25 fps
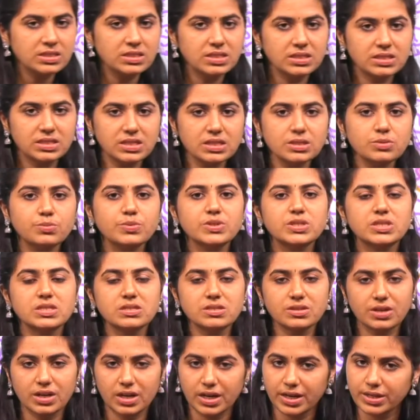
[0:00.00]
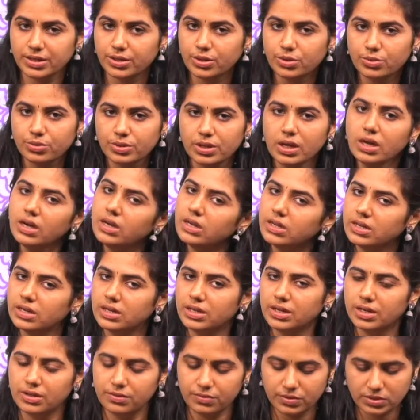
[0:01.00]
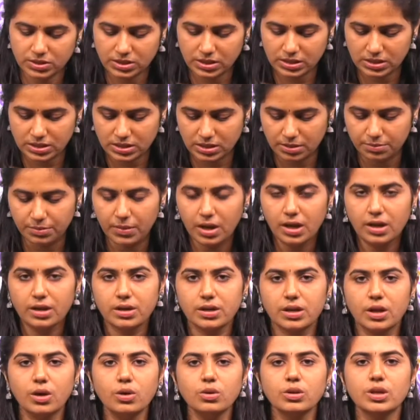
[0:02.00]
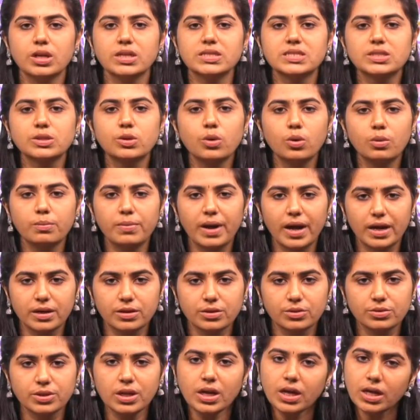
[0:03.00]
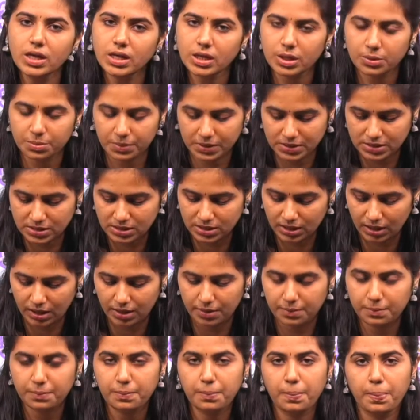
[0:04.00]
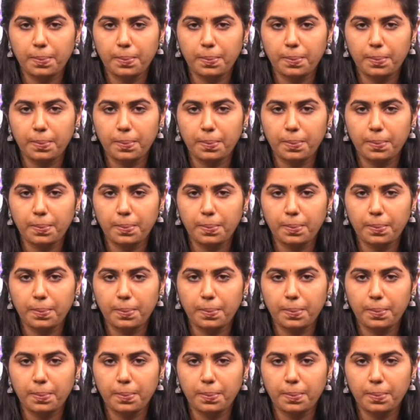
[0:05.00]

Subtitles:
disease which is related to the nervous system. Now let's go back to the question.